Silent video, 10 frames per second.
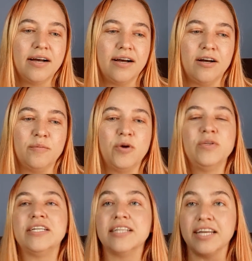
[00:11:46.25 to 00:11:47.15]

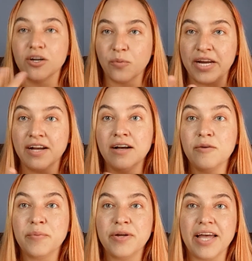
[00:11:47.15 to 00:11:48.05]
Only to later wake
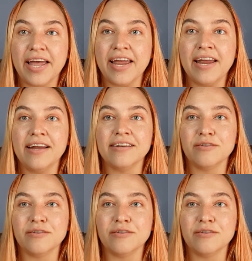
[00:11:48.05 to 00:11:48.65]
up and